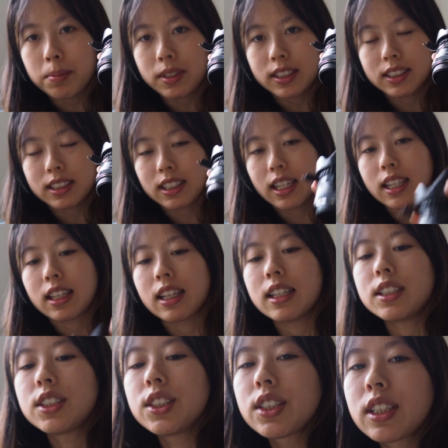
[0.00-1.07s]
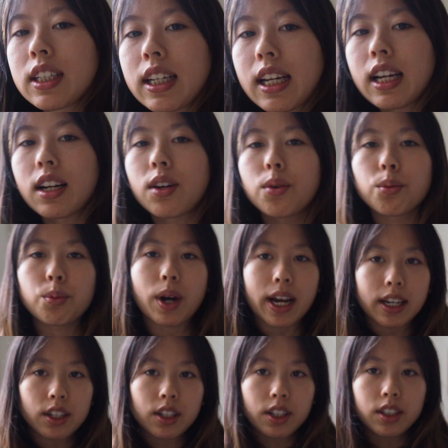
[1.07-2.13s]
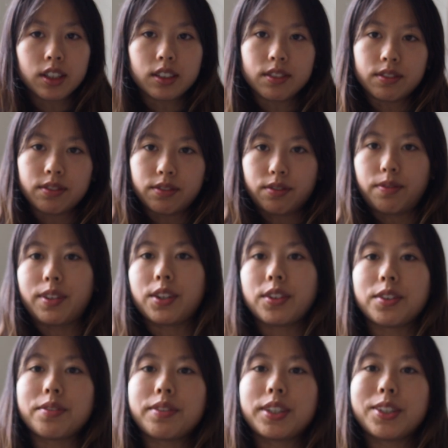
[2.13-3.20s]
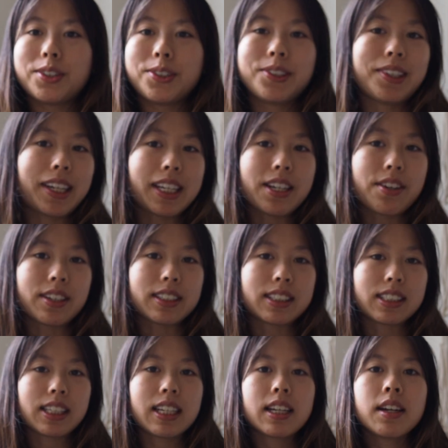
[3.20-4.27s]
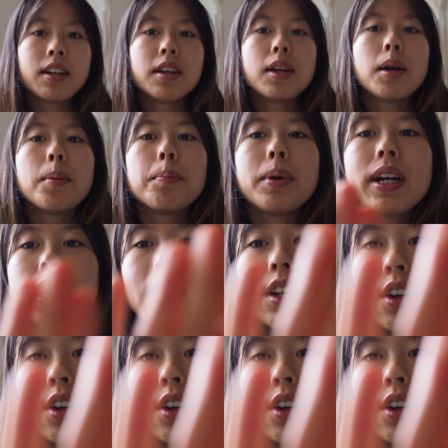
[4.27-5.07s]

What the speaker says: lens like this, you're going to get a wider field of view, like you can see, but it